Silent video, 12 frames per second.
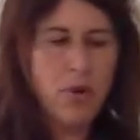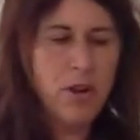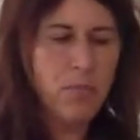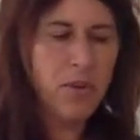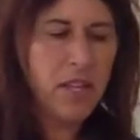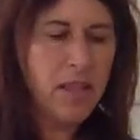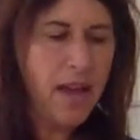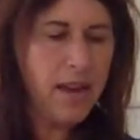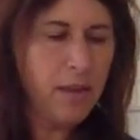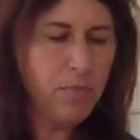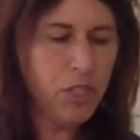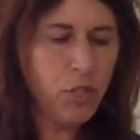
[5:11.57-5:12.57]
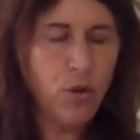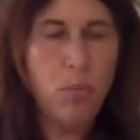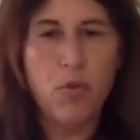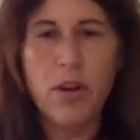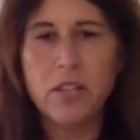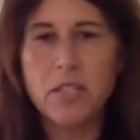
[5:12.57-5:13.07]
want to bring that up to a
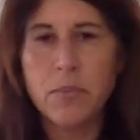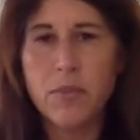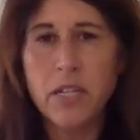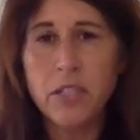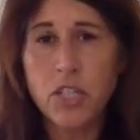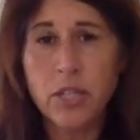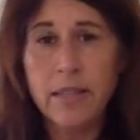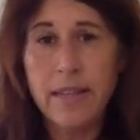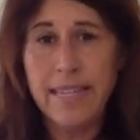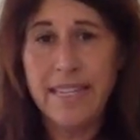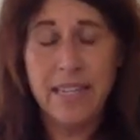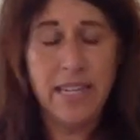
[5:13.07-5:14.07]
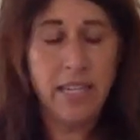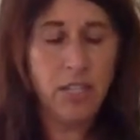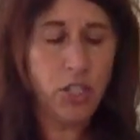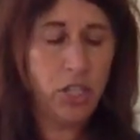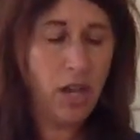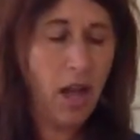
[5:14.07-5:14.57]
boil. So I'm going to turn the heat
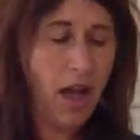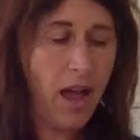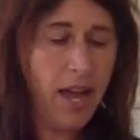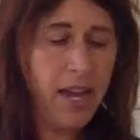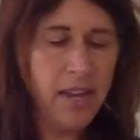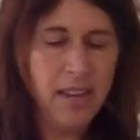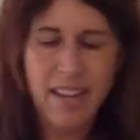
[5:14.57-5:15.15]
to high.